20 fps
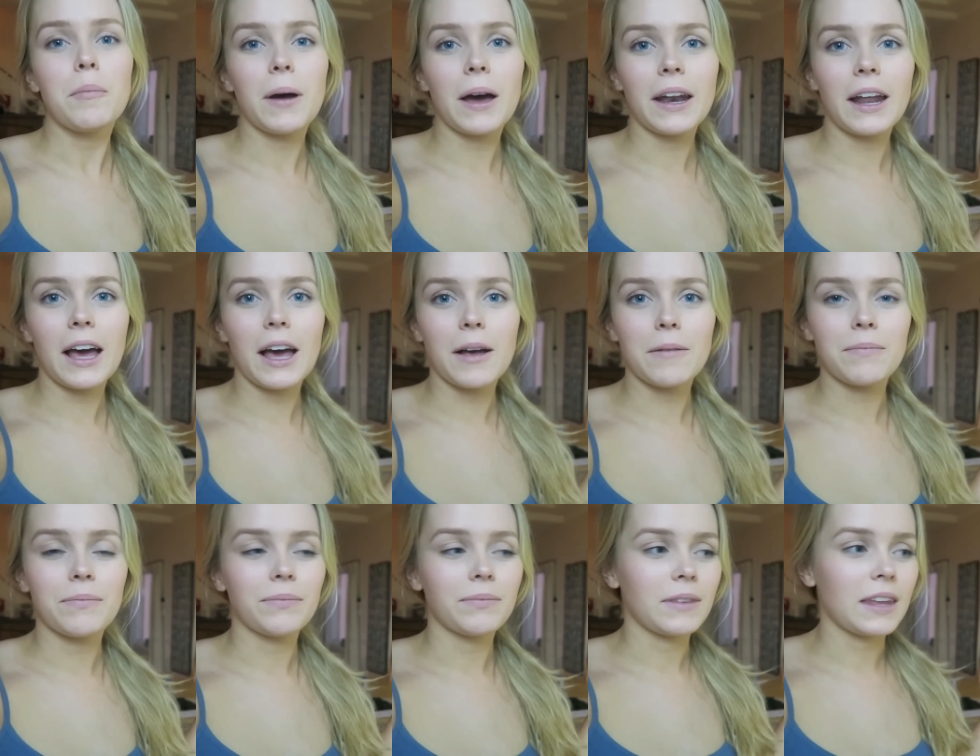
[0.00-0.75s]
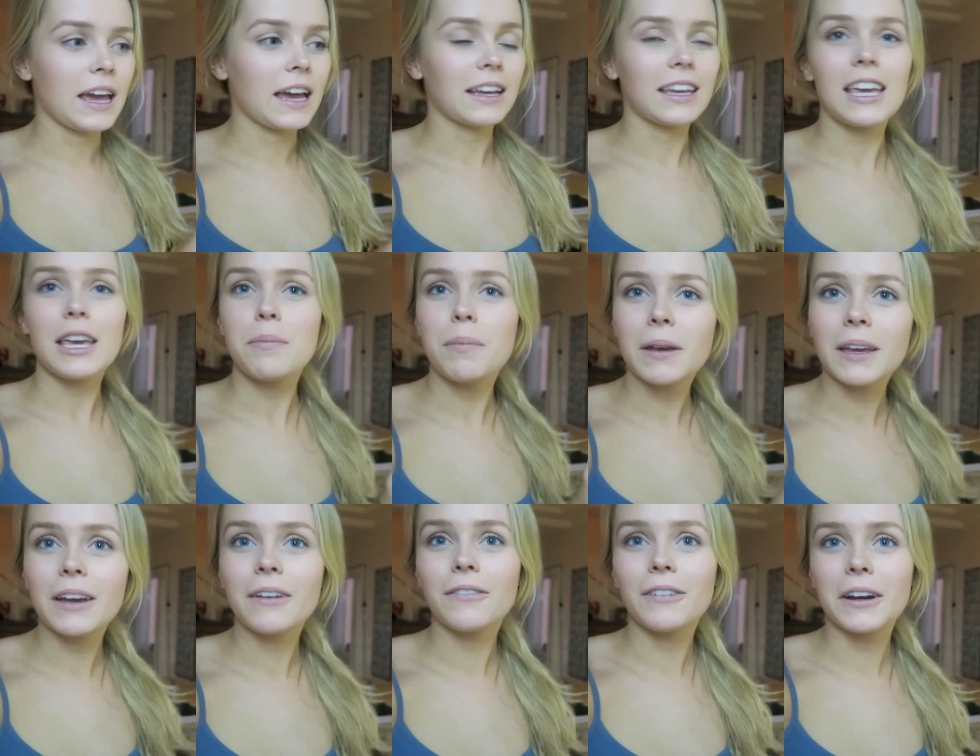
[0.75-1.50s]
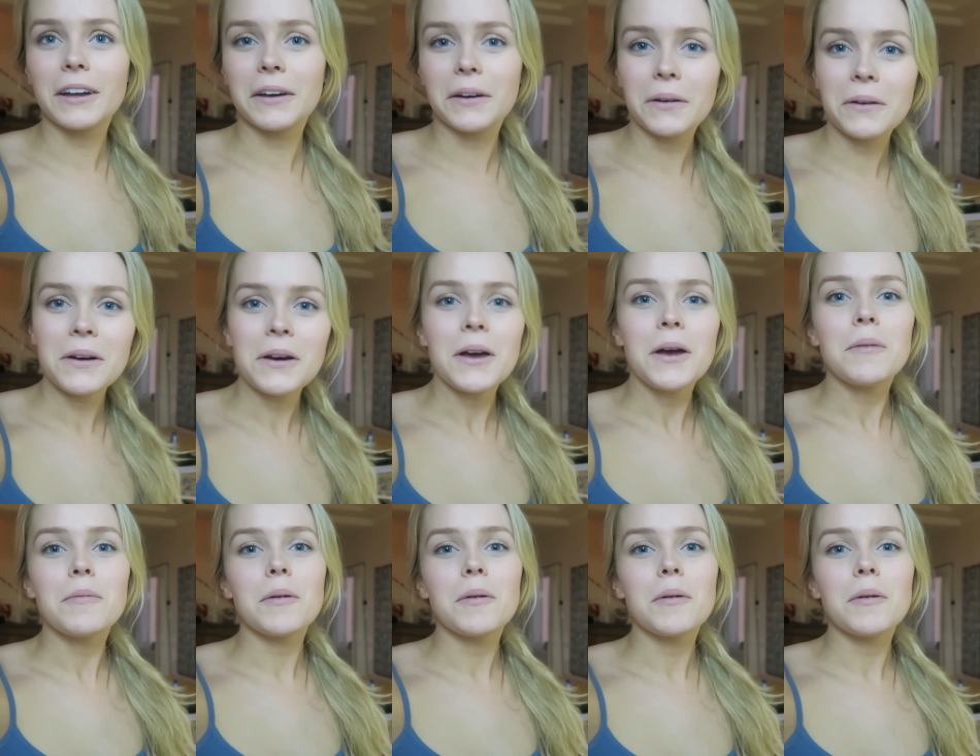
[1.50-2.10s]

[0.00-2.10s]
but yeah, keeping it real.